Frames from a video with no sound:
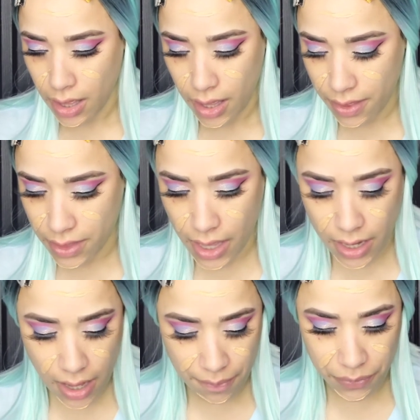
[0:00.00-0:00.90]
And then
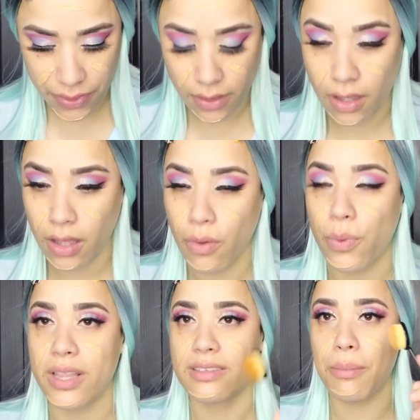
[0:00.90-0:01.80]

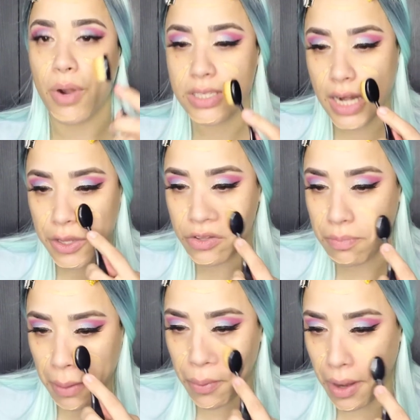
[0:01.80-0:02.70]
with the same brush that I use
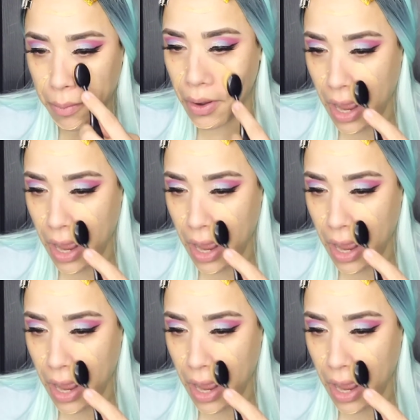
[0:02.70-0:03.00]
my primer,